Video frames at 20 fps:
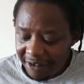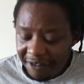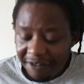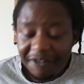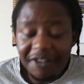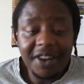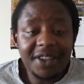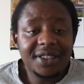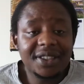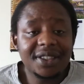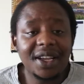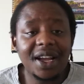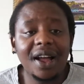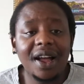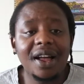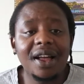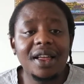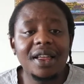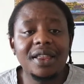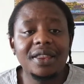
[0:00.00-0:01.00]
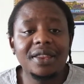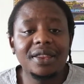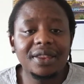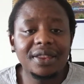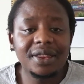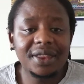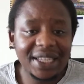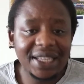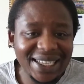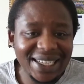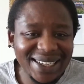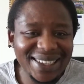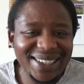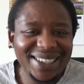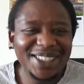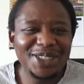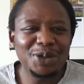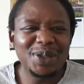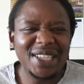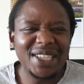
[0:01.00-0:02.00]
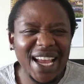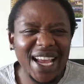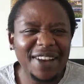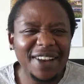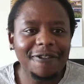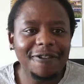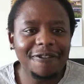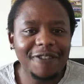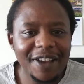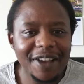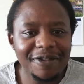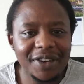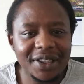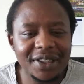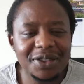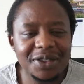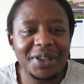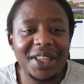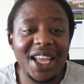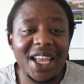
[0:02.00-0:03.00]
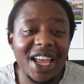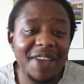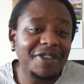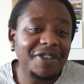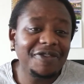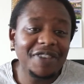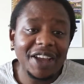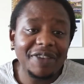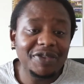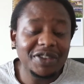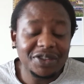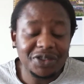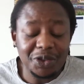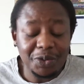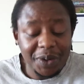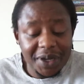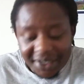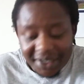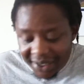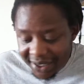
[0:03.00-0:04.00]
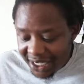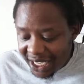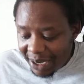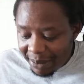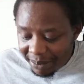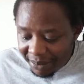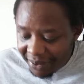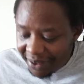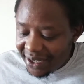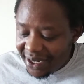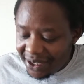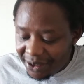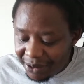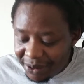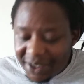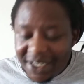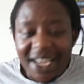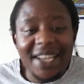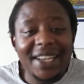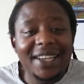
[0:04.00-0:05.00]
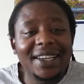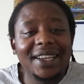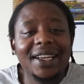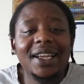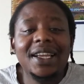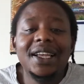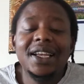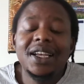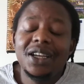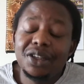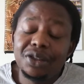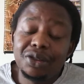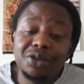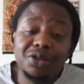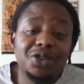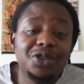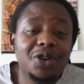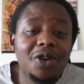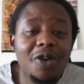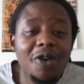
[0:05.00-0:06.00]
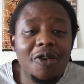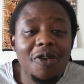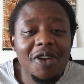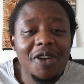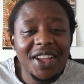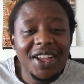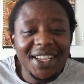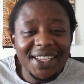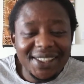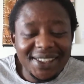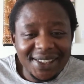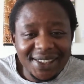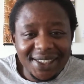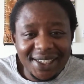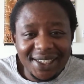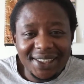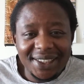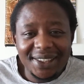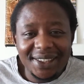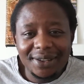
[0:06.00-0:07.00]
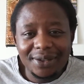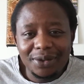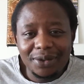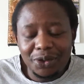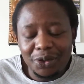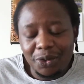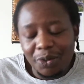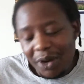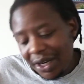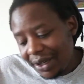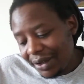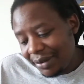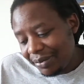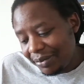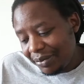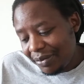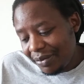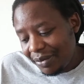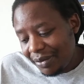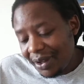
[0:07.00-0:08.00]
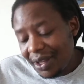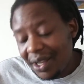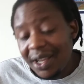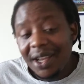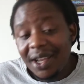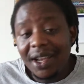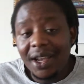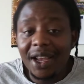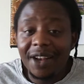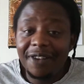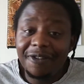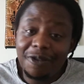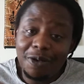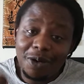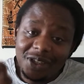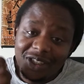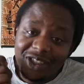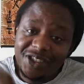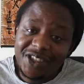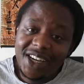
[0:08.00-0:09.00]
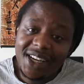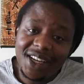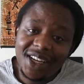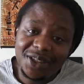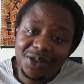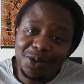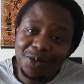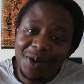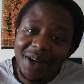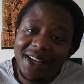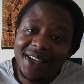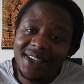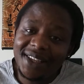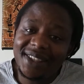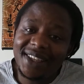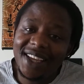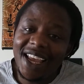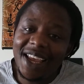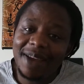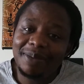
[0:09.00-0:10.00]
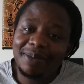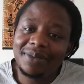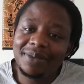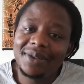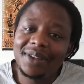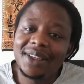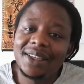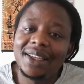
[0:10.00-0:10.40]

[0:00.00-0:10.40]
France are 3-10 favorites. So they have a favorites to win this game. 3-10. To draw, it's 6-1. And for Australia to win this game,